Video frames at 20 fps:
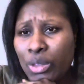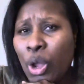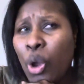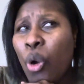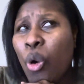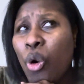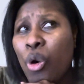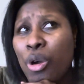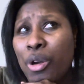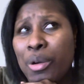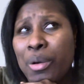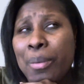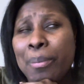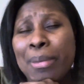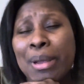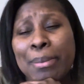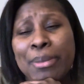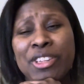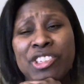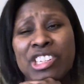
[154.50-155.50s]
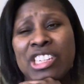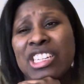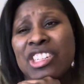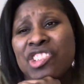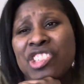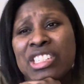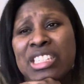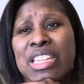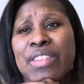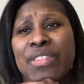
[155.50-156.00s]
Or maybe she can
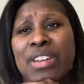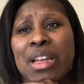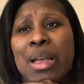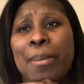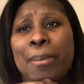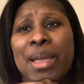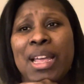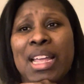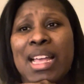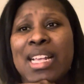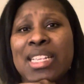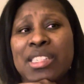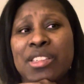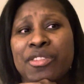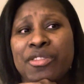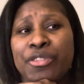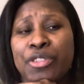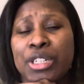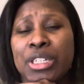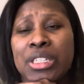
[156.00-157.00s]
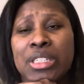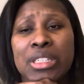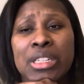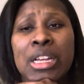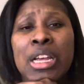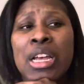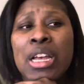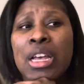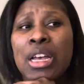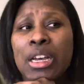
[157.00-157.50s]
just even come back as a friend
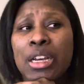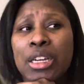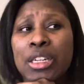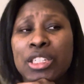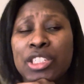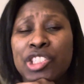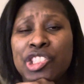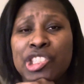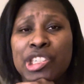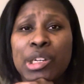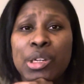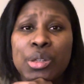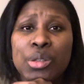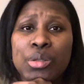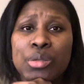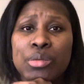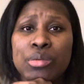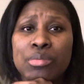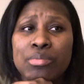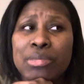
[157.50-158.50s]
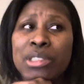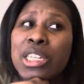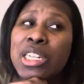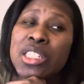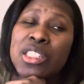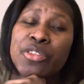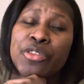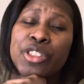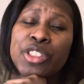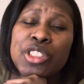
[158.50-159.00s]
of the show
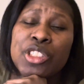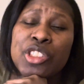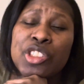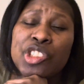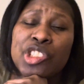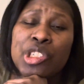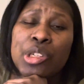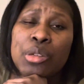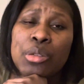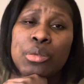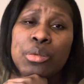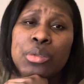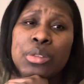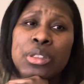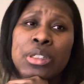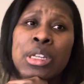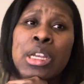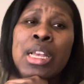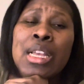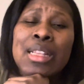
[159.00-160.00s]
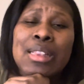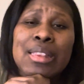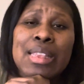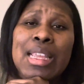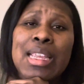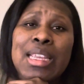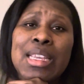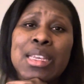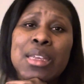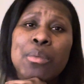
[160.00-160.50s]
because friends of the show,
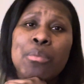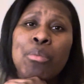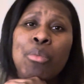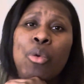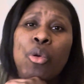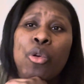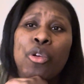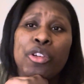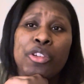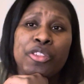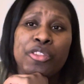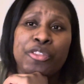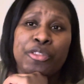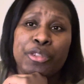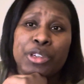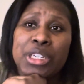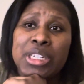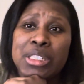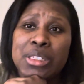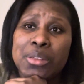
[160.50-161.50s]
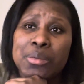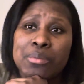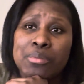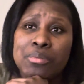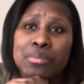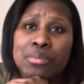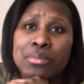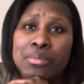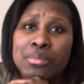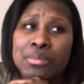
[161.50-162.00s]
they get more
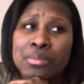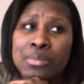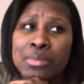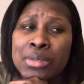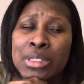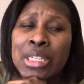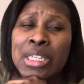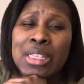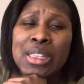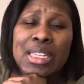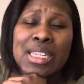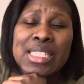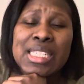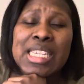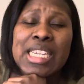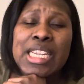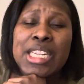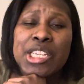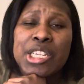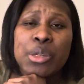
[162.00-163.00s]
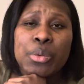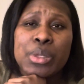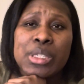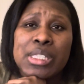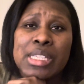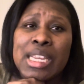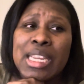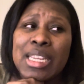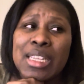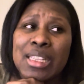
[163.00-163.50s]
freedom. Like Tanya was
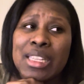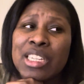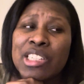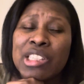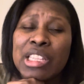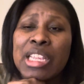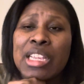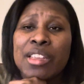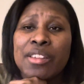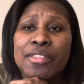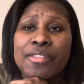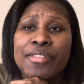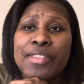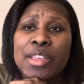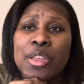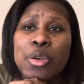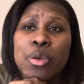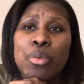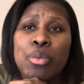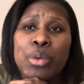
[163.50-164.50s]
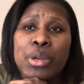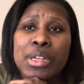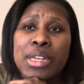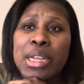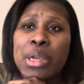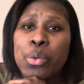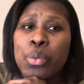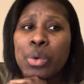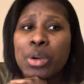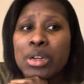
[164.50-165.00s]
saying, like they can film when
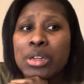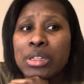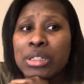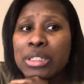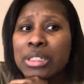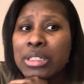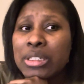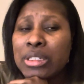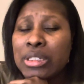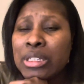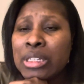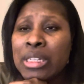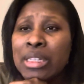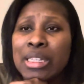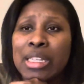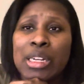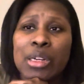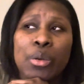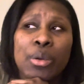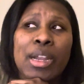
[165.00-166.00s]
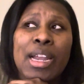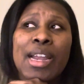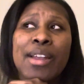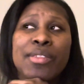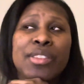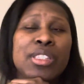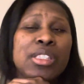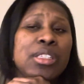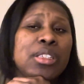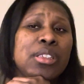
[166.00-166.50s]
they want. They don't
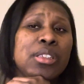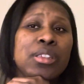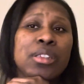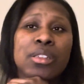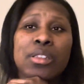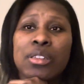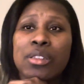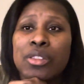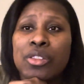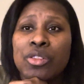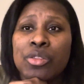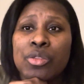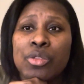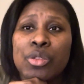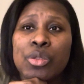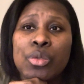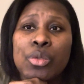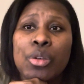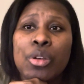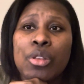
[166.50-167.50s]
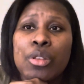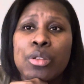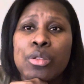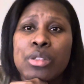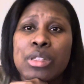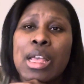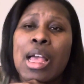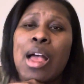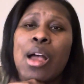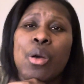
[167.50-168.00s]
have to do all
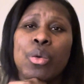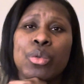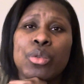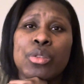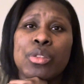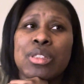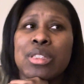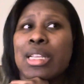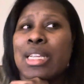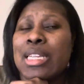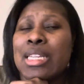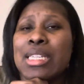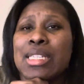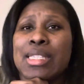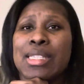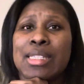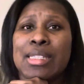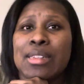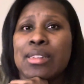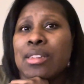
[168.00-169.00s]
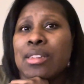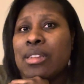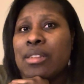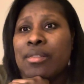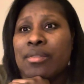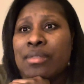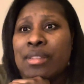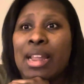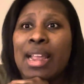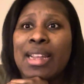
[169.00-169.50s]
those hours. Like it's
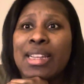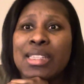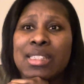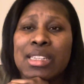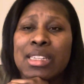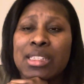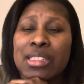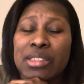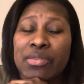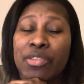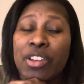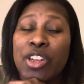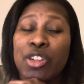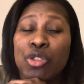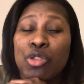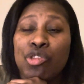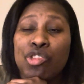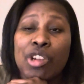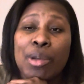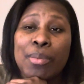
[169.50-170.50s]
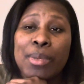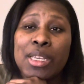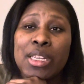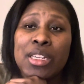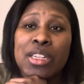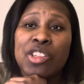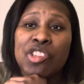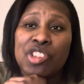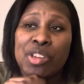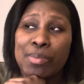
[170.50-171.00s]
nice. Like it's fun. You jump in
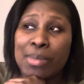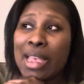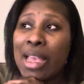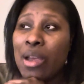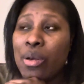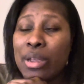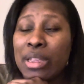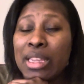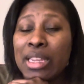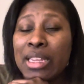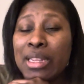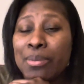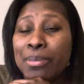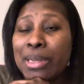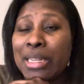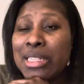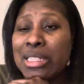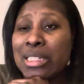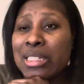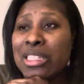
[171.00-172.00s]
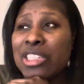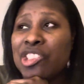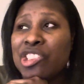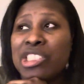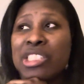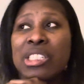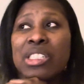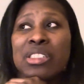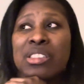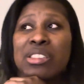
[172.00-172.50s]
and jump out. And basically
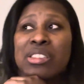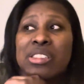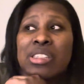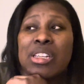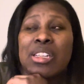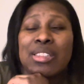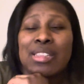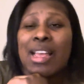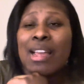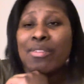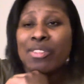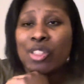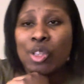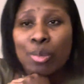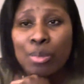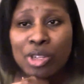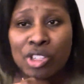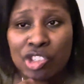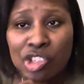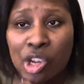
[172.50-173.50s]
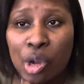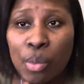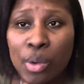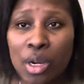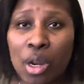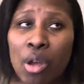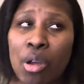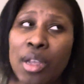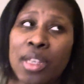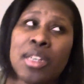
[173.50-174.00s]
she does have so much going
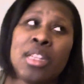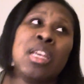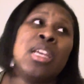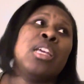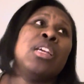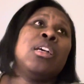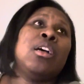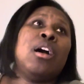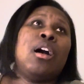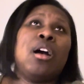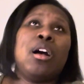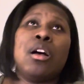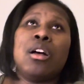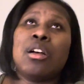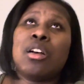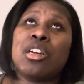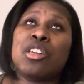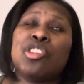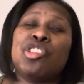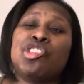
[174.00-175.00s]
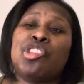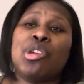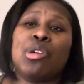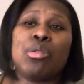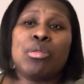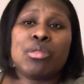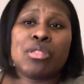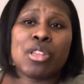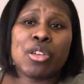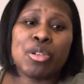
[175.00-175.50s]
on. Uh, her
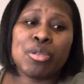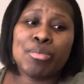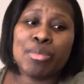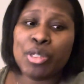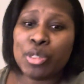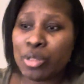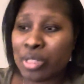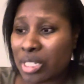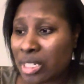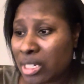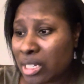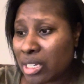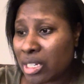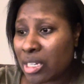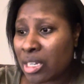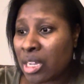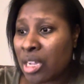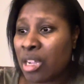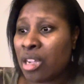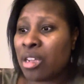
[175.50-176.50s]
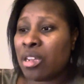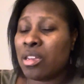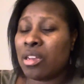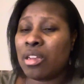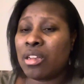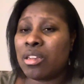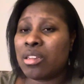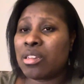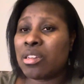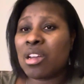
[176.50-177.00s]
shows, her music,
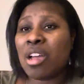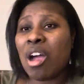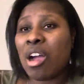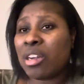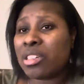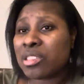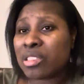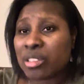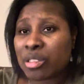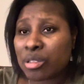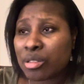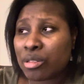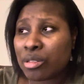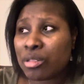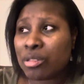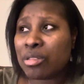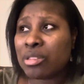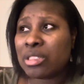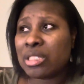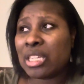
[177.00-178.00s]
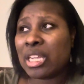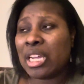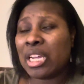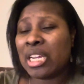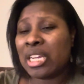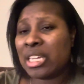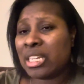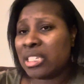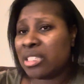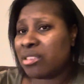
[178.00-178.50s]
uh, concerts,
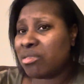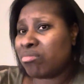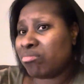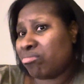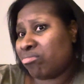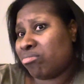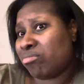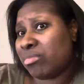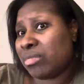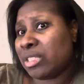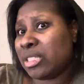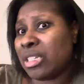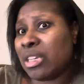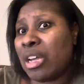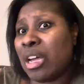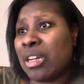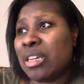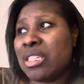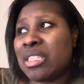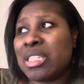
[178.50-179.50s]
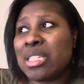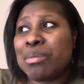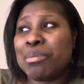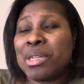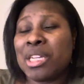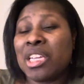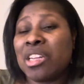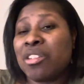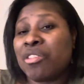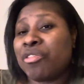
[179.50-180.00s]
and honestly,
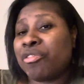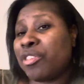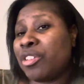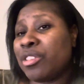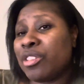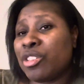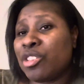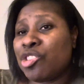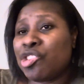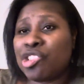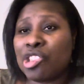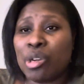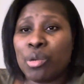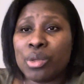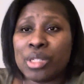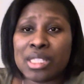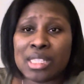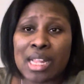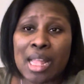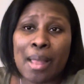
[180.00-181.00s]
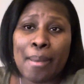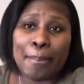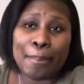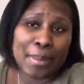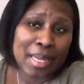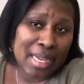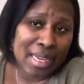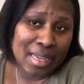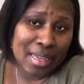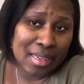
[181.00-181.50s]
being a friend of the show is not
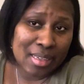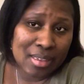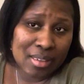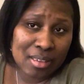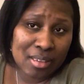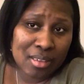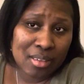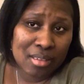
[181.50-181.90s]
bad.